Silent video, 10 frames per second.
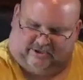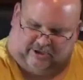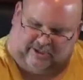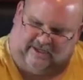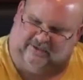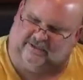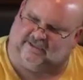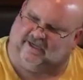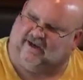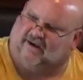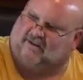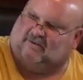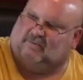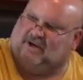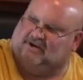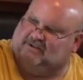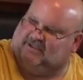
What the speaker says: You look on this, I got all the wires